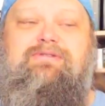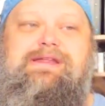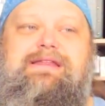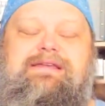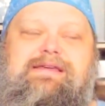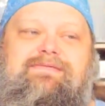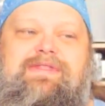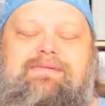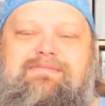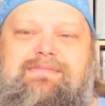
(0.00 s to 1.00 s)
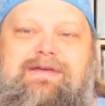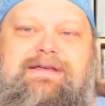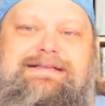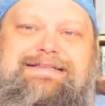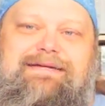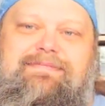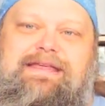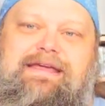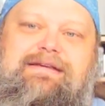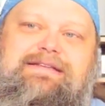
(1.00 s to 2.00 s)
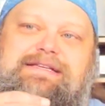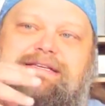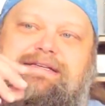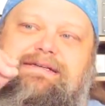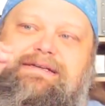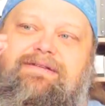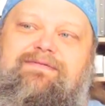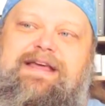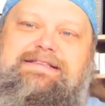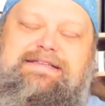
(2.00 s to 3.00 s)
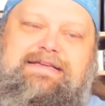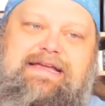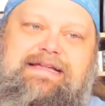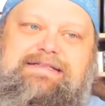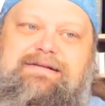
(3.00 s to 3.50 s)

You need to give them something to investigate,